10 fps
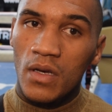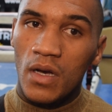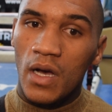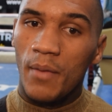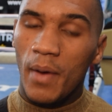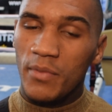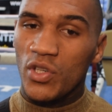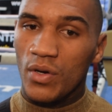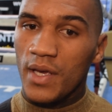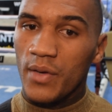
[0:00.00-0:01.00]
I'm
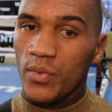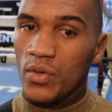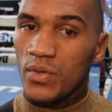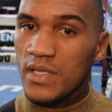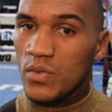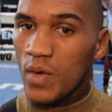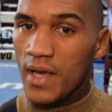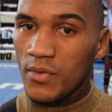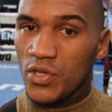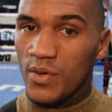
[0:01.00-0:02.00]
sure he will use his
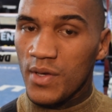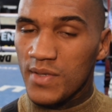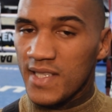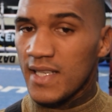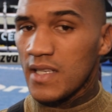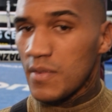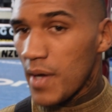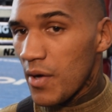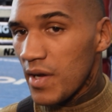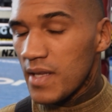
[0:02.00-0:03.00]
way. I'm sure he uses
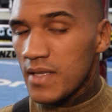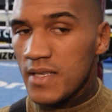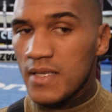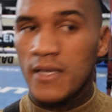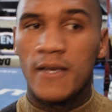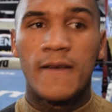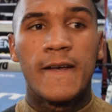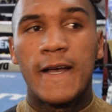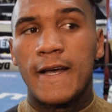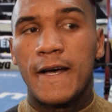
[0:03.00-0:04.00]
experience.
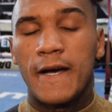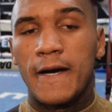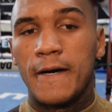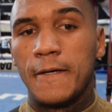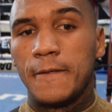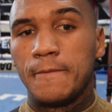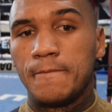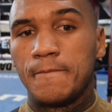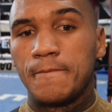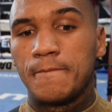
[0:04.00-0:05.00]
Apart
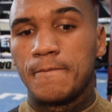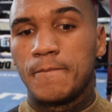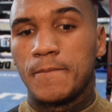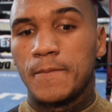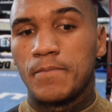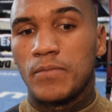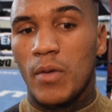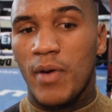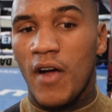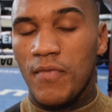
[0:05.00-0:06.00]

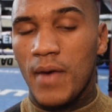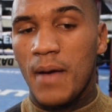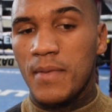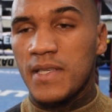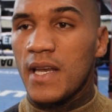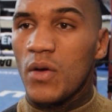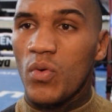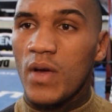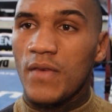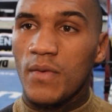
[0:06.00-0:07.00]
from that, I'm gonna take that all
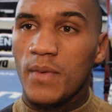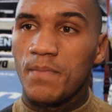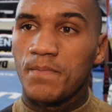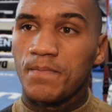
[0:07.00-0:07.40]
away from him.